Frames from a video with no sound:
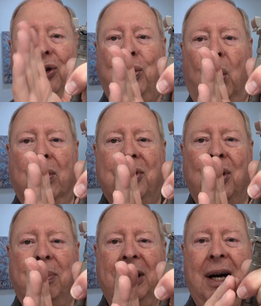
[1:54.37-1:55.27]
doors
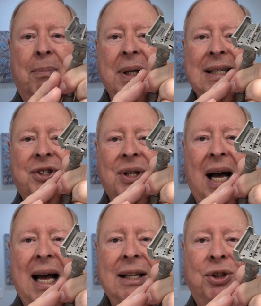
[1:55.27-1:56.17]
open up.
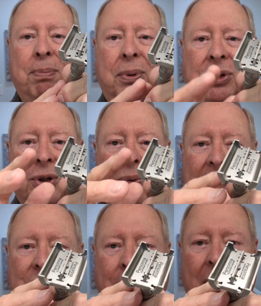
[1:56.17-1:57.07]
Inside you put your
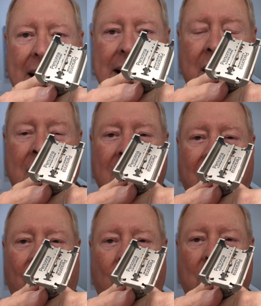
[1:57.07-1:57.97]
razor blade.
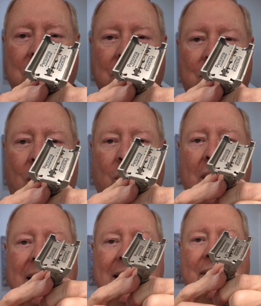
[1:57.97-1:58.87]
Notice it's
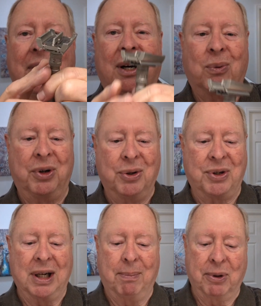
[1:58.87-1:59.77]
already in there. We're using a